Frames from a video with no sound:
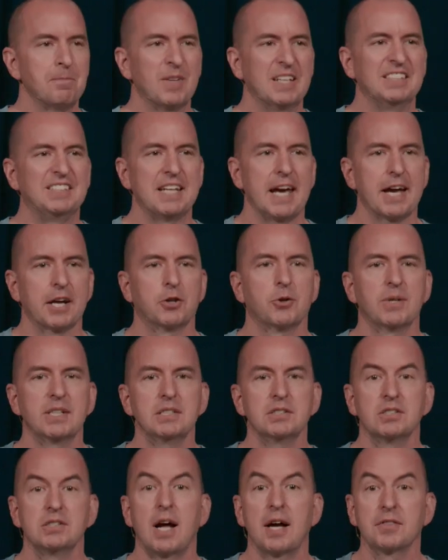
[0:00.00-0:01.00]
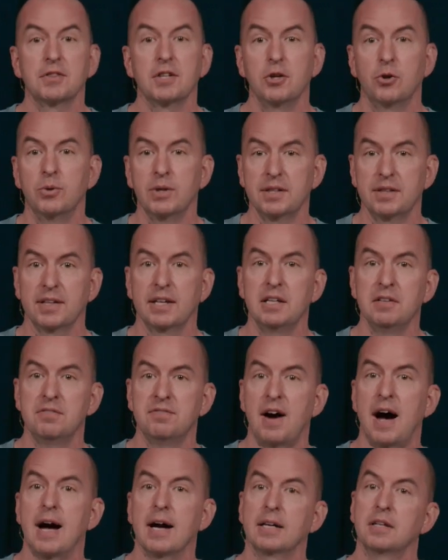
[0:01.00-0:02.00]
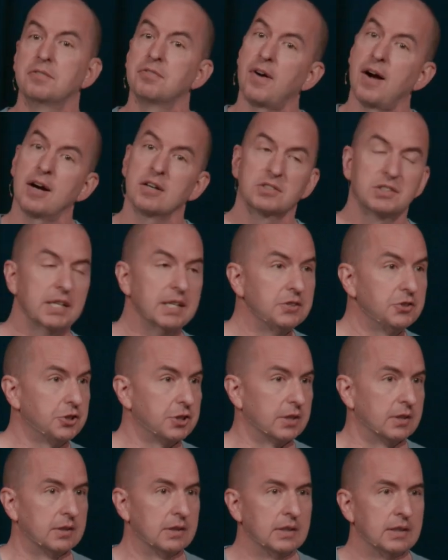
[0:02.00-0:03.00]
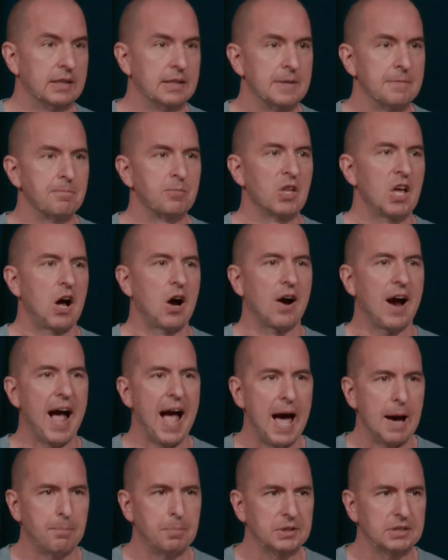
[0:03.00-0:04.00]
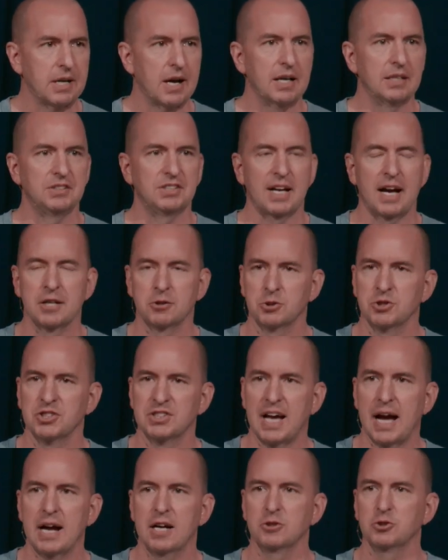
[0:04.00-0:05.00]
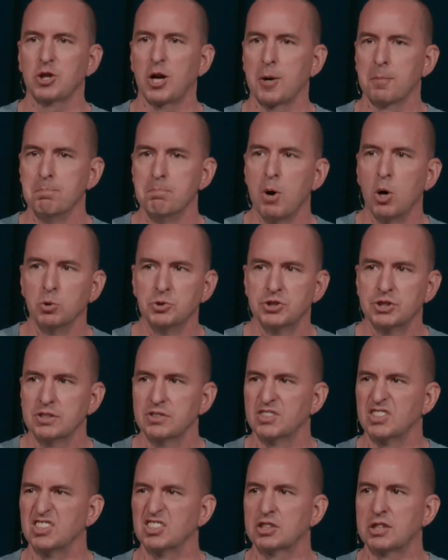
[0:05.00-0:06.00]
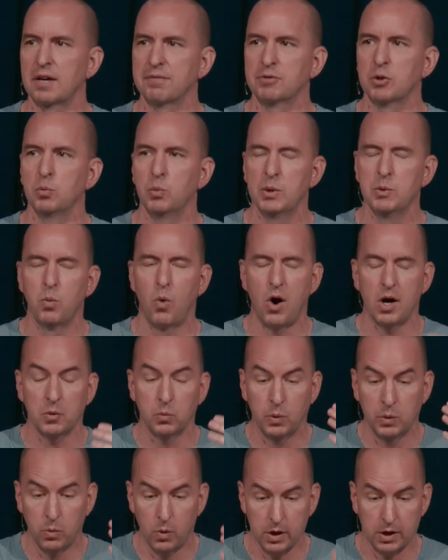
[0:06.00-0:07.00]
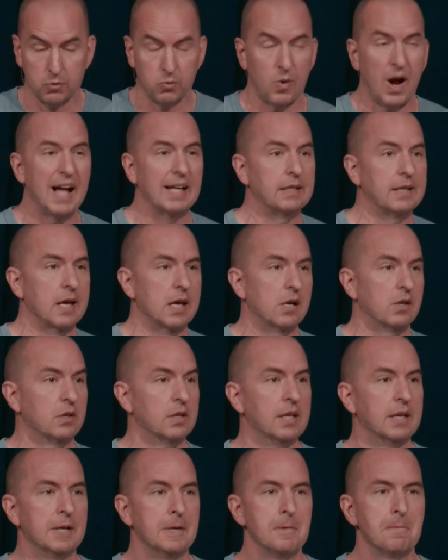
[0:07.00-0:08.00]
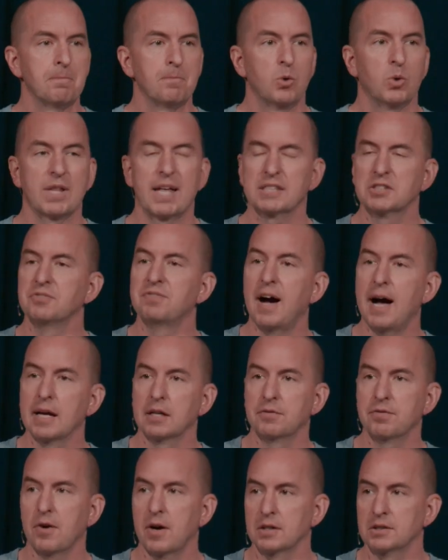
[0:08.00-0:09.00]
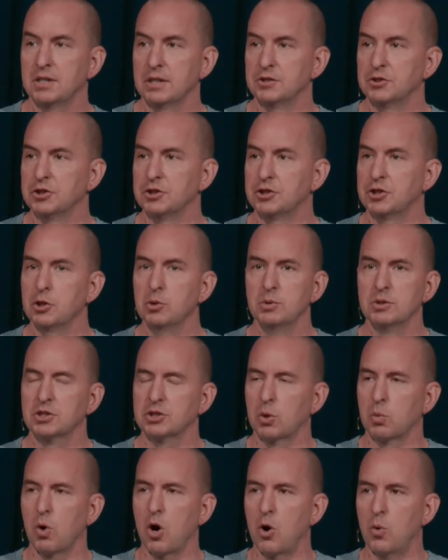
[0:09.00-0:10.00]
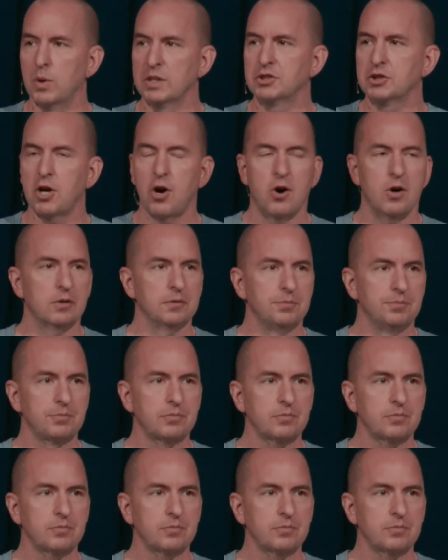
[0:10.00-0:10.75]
integrity is not the only thing vying for our attention. Our appetites, our desires, our emotions, the stuff that we want, we want it right now. Well, that's vying for our attention too. And so we're always caught